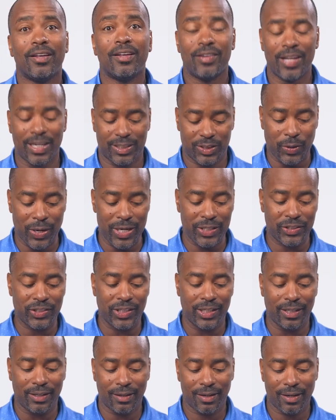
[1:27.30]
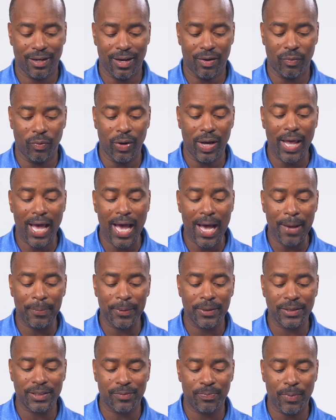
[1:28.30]
Next question, what
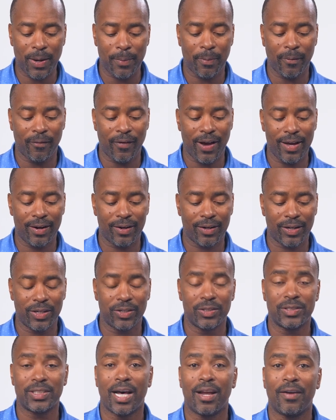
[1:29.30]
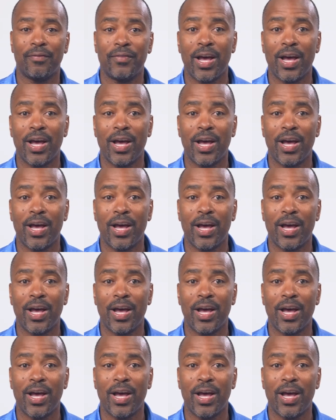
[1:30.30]
happens if my provider goes out of